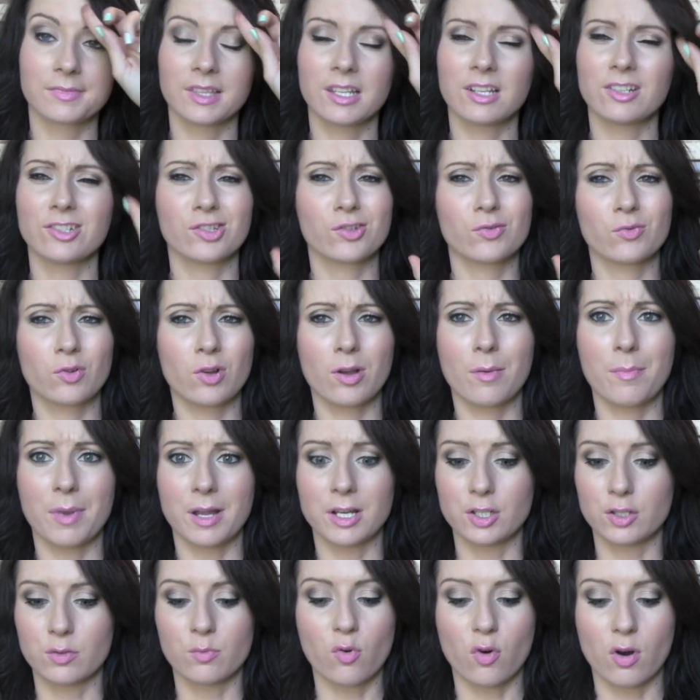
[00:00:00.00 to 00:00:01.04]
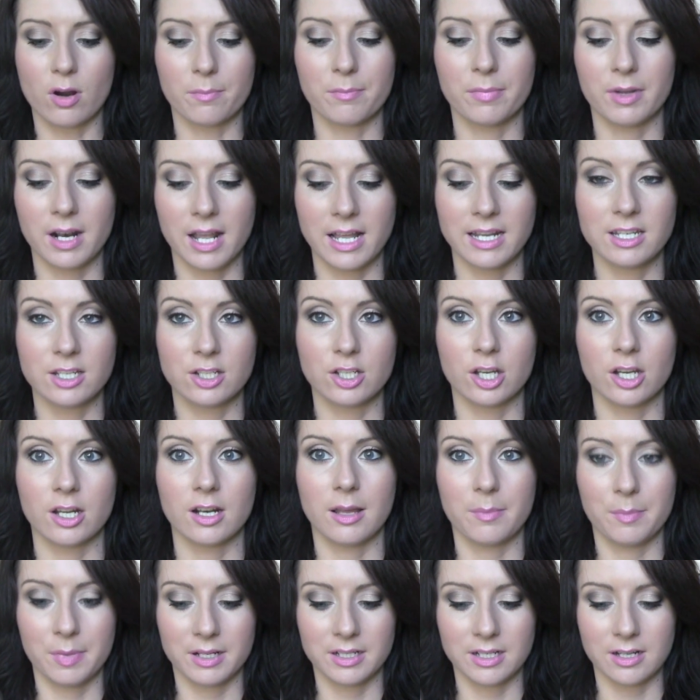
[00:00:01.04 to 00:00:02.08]
There's a bunch more, but I did good.
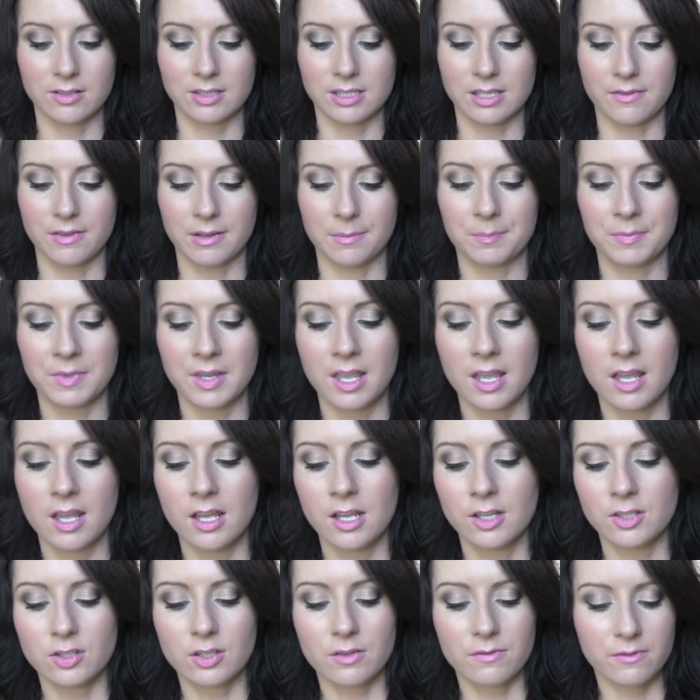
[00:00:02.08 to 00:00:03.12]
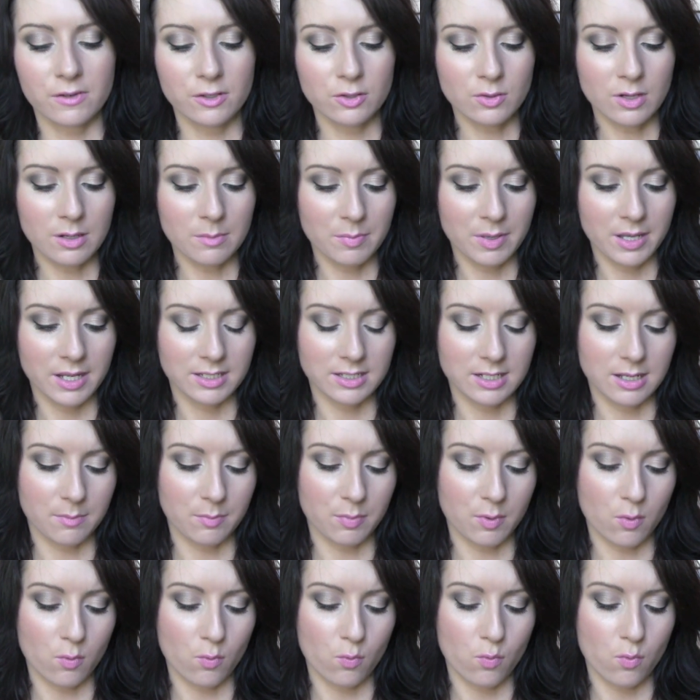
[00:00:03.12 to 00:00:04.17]
I picked out seven. So the first one I picked
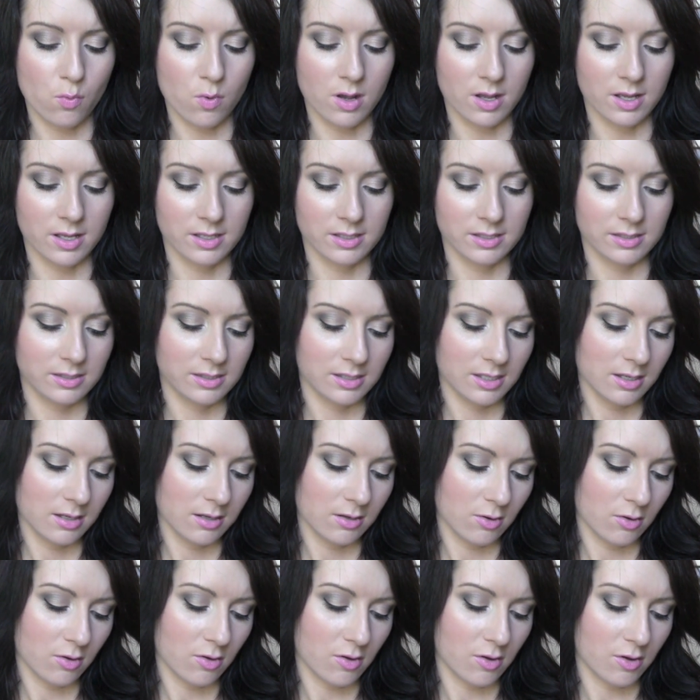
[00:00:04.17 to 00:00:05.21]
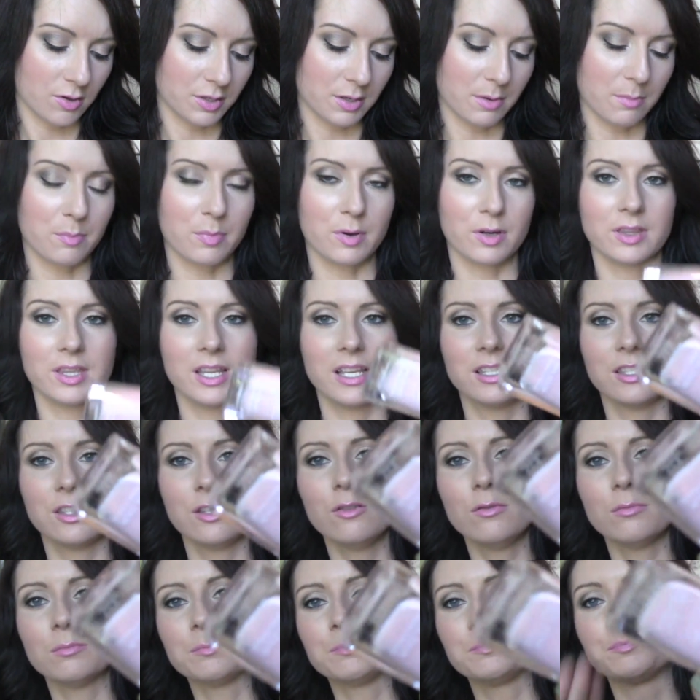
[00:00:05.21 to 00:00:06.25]
up was called Birthday Suit.